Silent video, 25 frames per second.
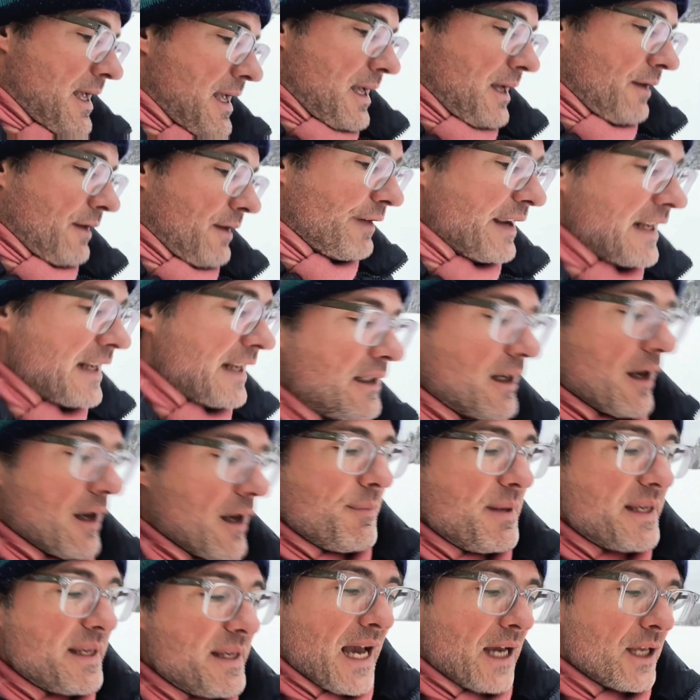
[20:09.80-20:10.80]
Wilde,
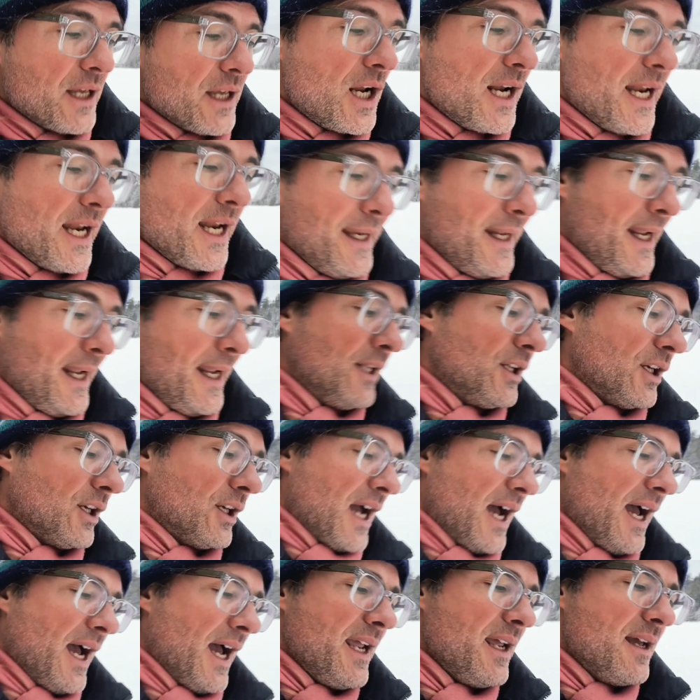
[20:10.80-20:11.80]
Mikariol, and
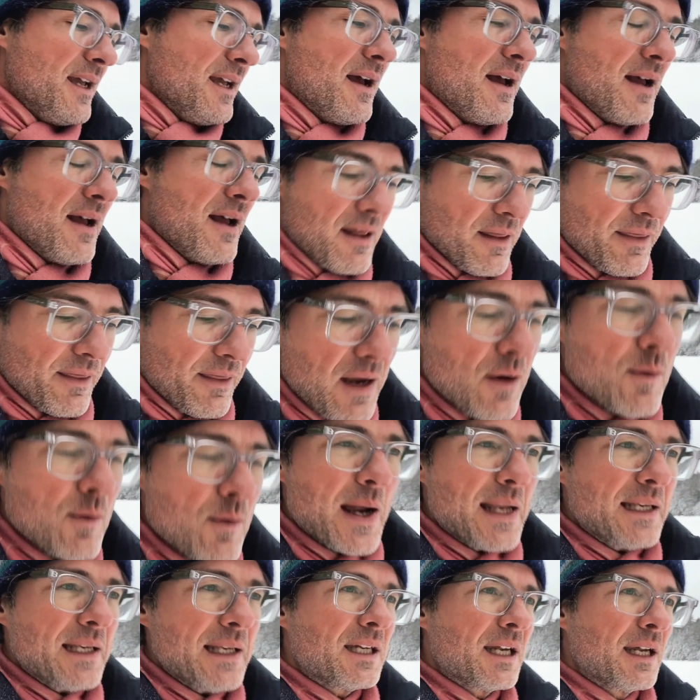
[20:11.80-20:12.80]
Edogai, they
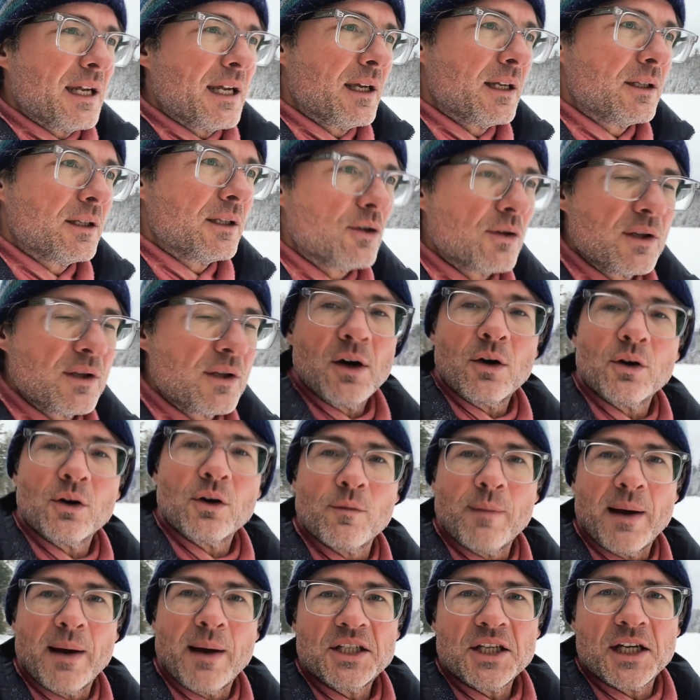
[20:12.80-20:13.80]
went to the
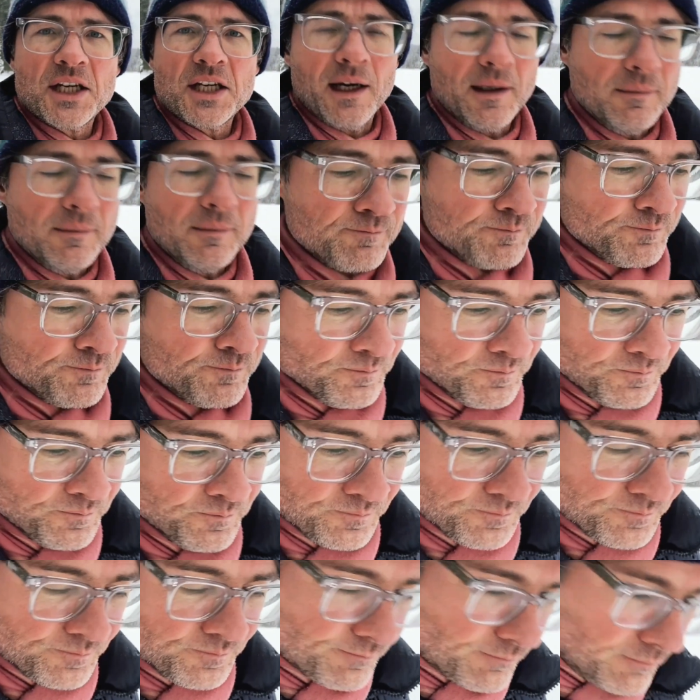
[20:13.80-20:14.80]
Ordo Magica
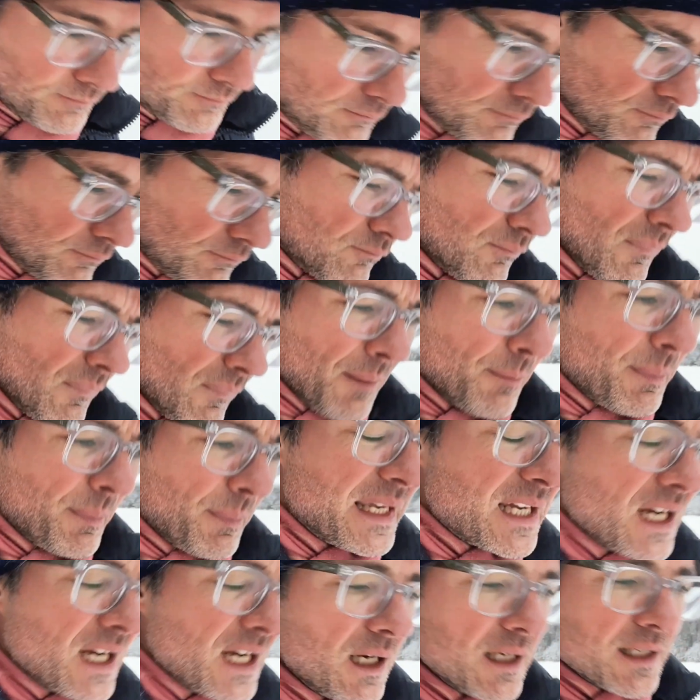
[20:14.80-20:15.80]

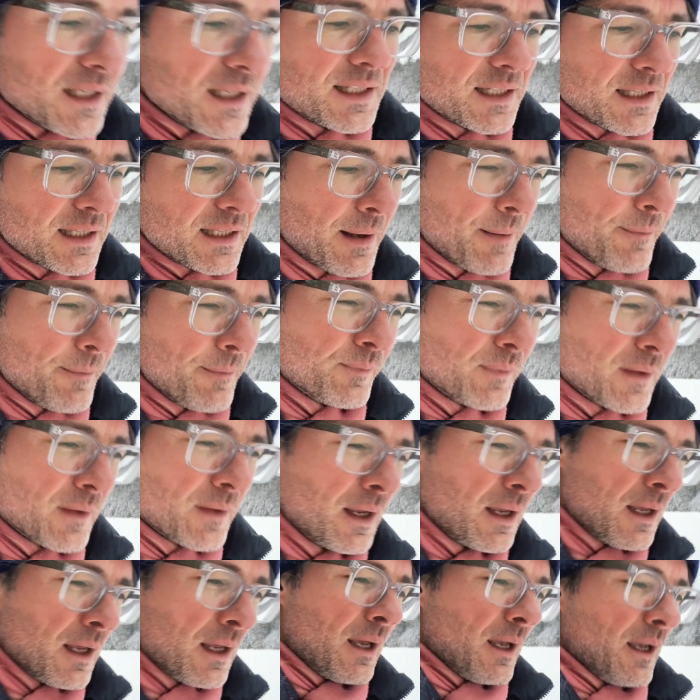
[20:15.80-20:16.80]
because
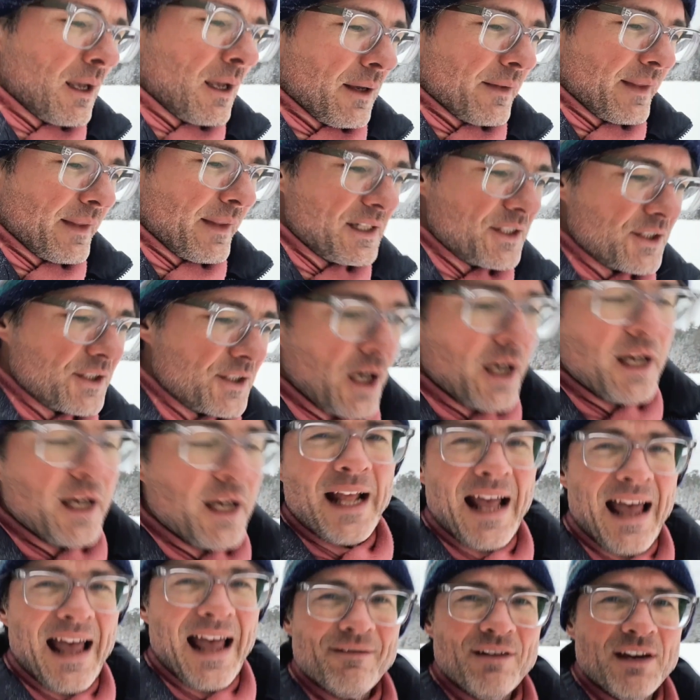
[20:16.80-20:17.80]
they started
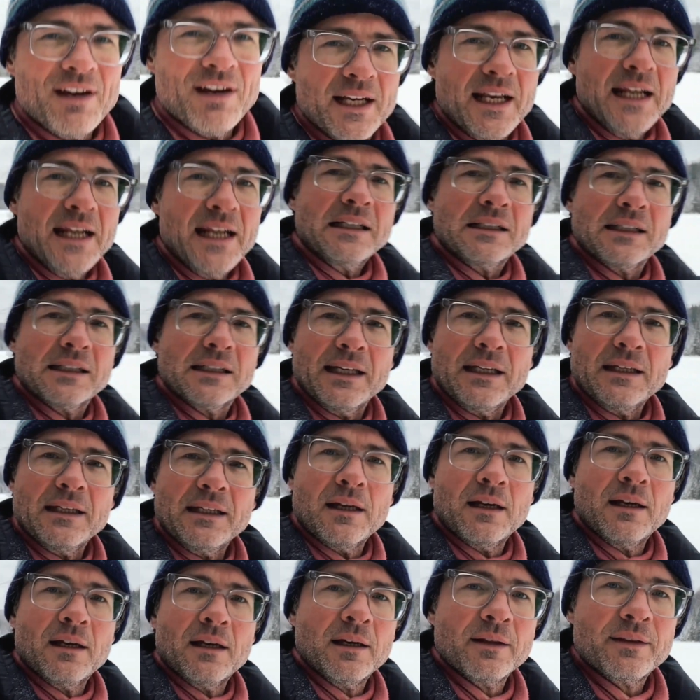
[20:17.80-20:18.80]
having an inkling
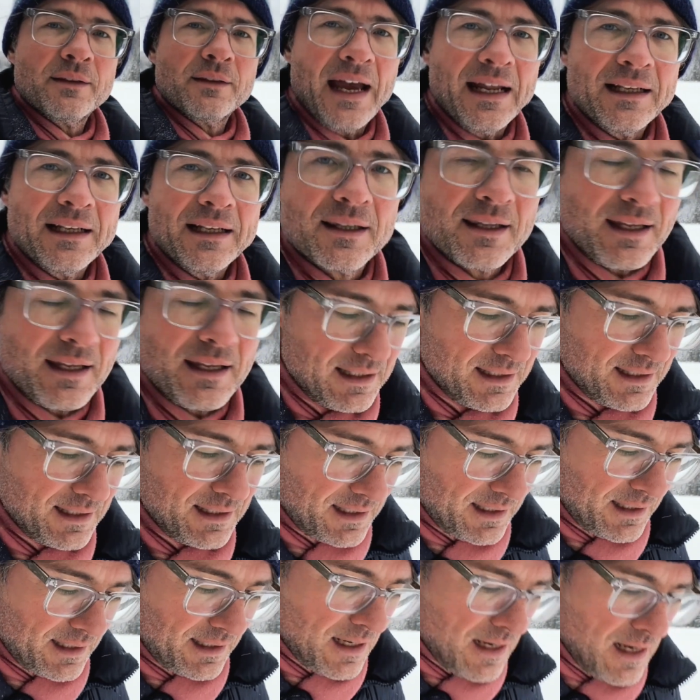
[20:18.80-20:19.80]
that this